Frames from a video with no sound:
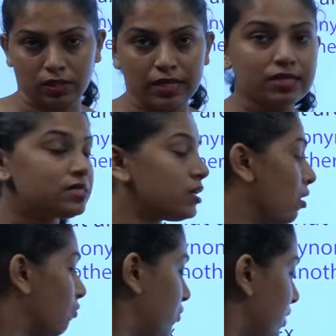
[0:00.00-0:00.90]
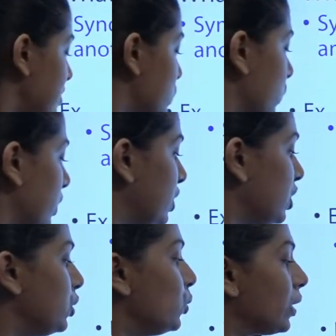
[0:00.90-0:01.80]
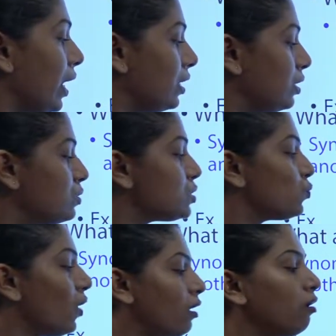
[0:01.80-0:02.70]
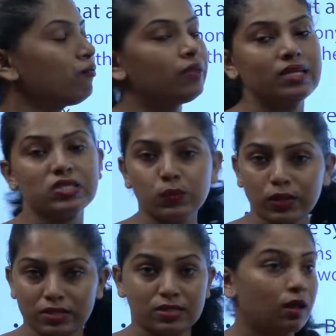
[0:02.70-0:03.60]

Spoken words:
Instead of this word, you can use one of these words.